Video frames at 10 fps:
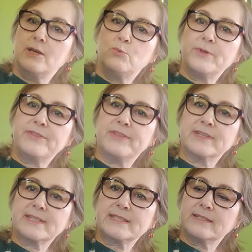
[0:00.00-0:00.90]
with
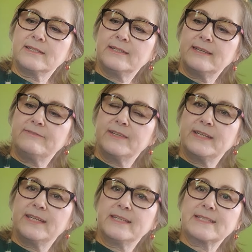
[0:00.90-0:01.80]
this
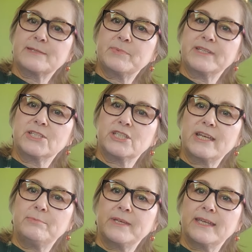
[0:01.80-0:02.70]
lovely split
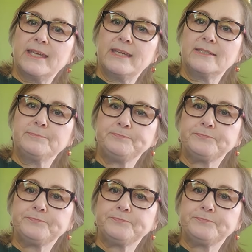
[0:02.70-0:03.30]
shaping here.